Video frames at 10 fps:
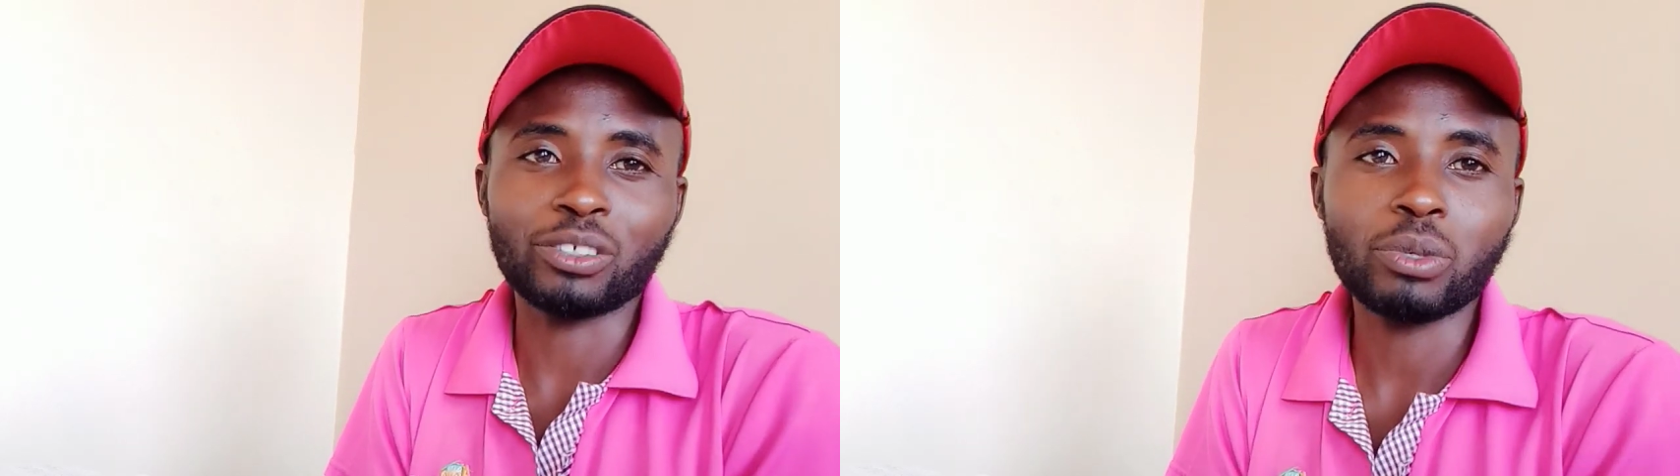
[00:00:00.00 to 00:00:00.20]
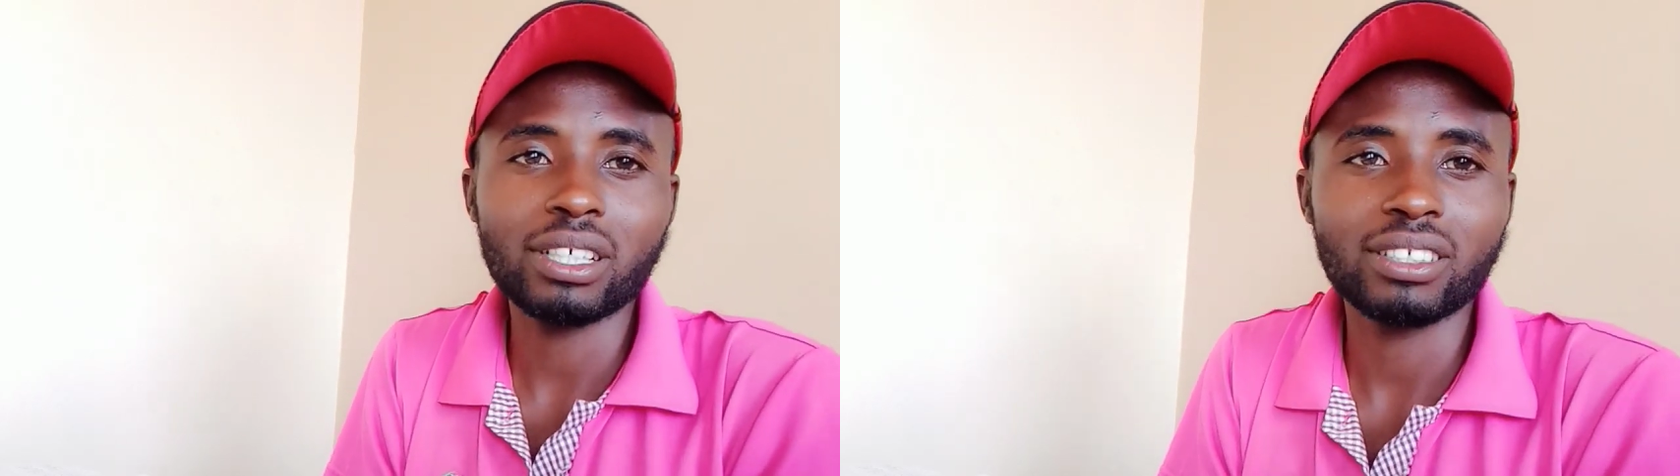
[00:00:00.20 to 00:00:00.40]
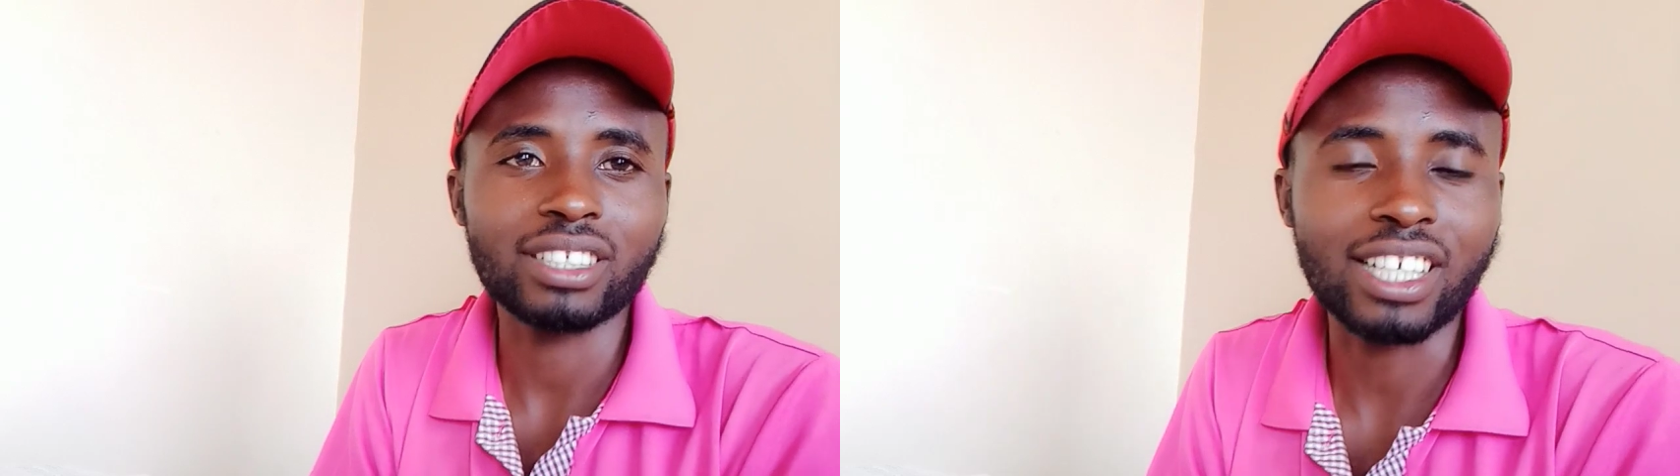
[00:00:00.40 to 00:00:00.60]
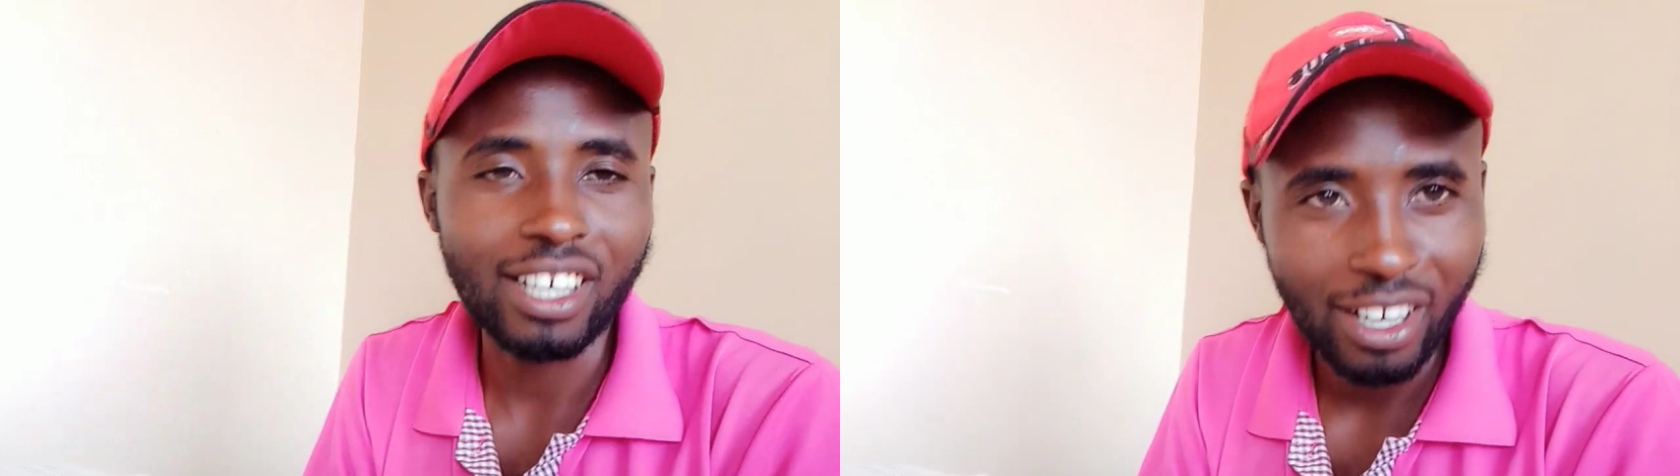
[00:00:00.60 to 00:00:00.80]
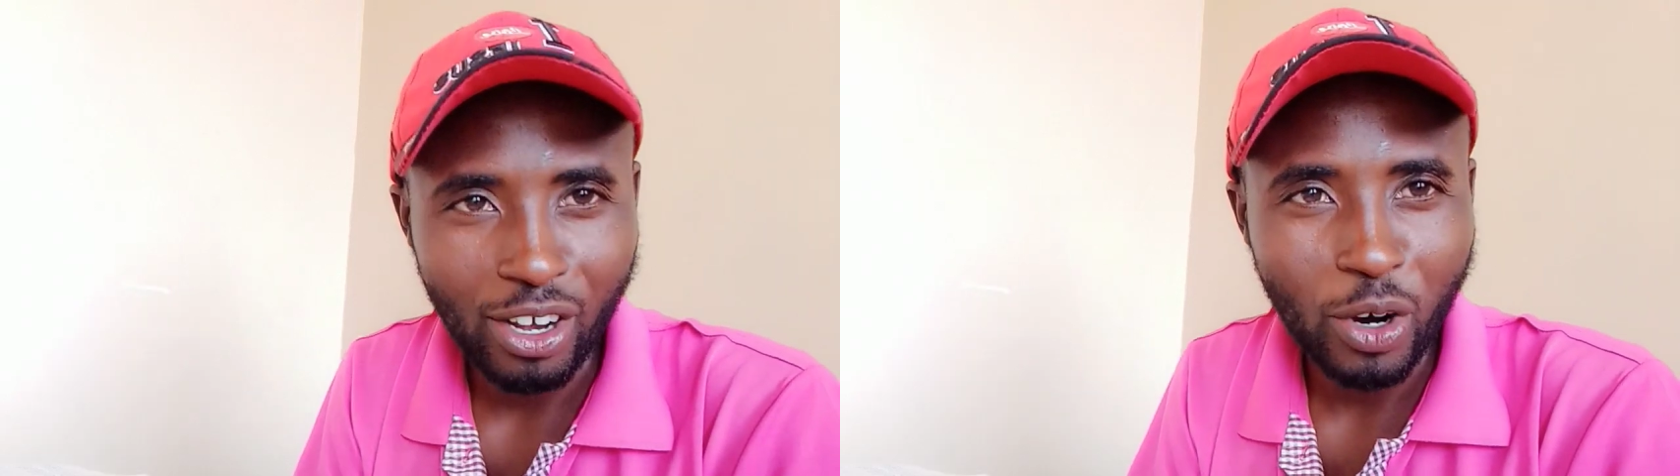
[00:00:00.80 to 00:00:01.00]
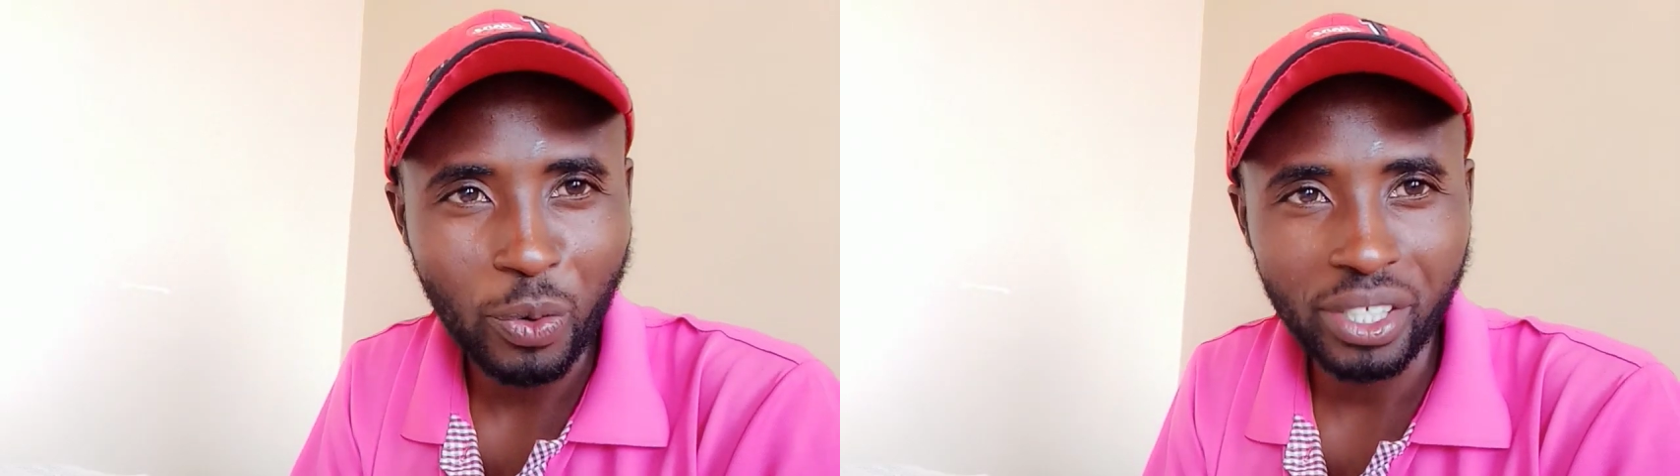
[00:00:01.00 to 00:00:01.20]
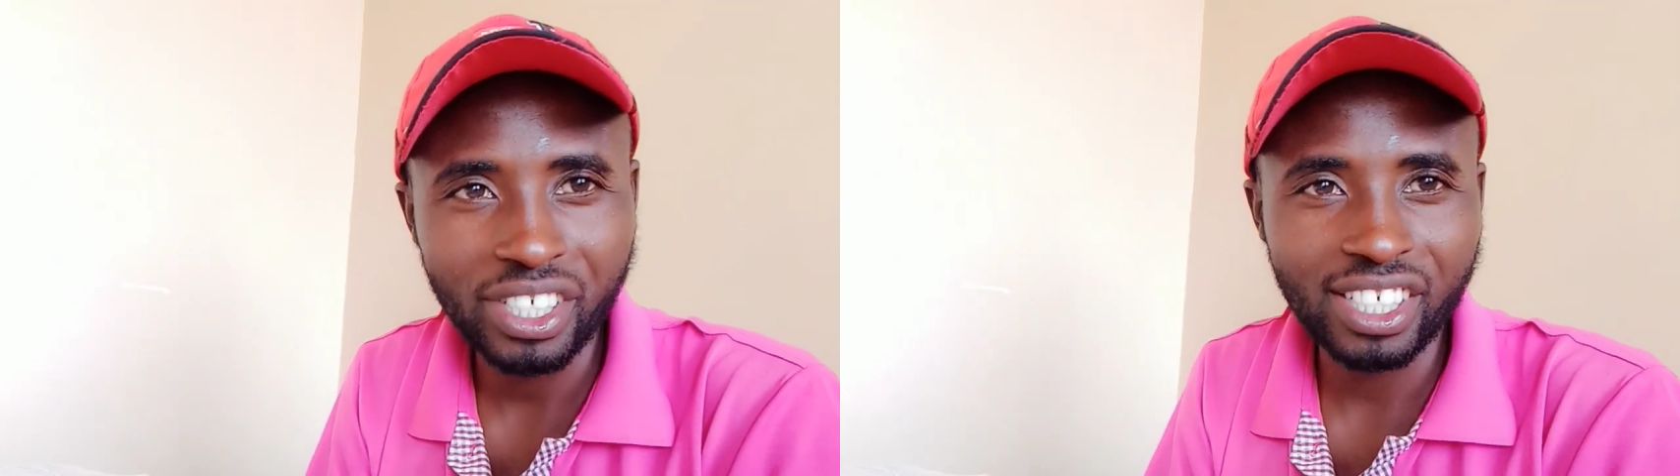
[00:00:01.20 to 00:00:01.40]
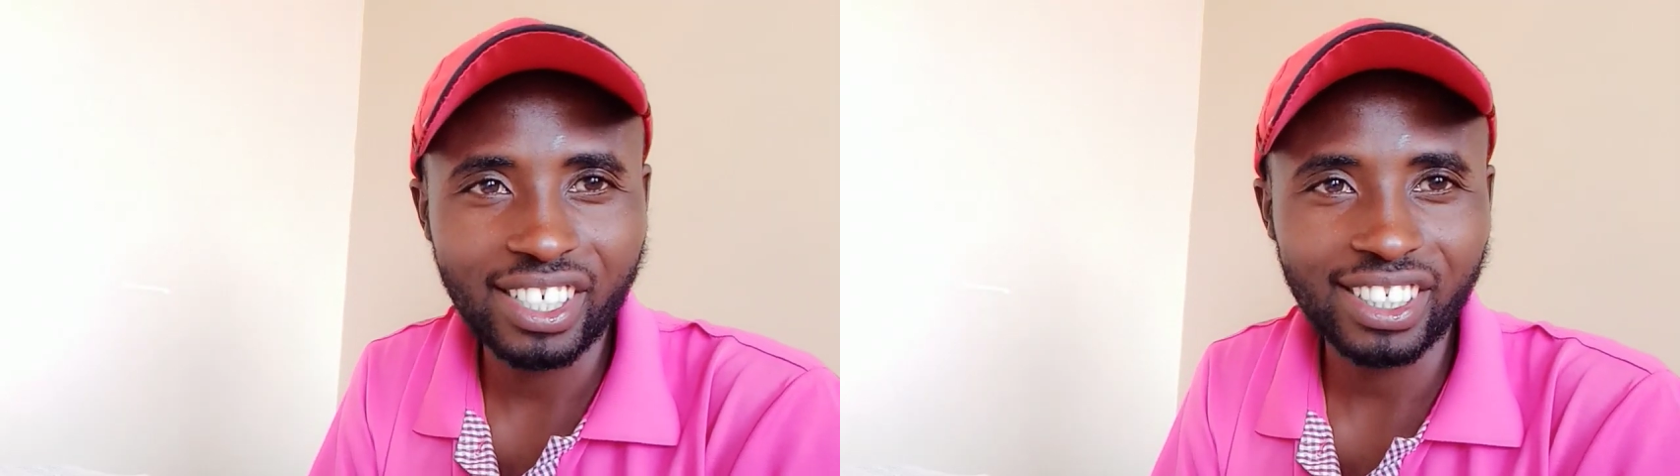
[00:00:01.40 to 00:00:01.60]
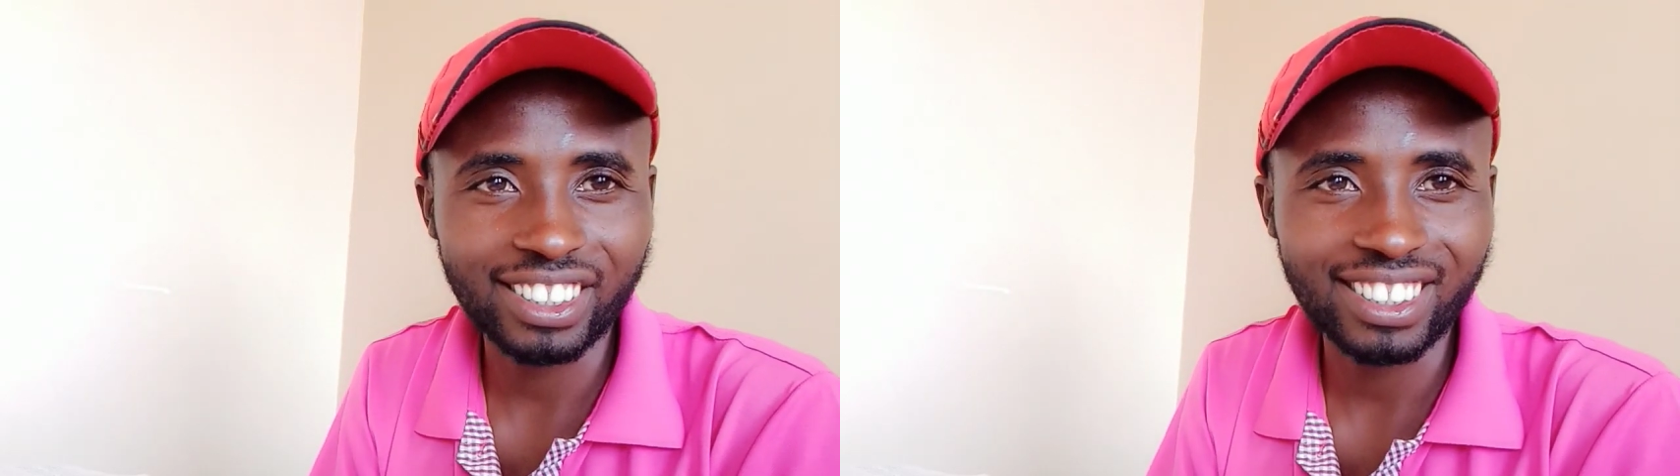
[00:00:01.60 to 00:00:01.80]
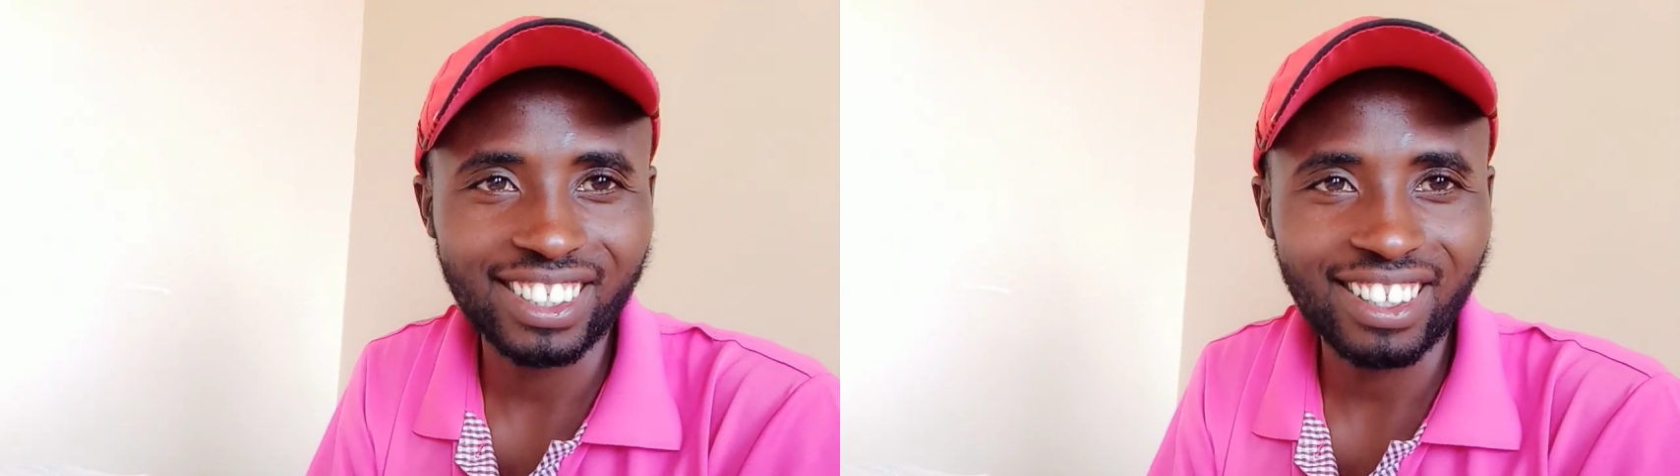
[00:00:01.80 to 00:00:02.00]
world will increase.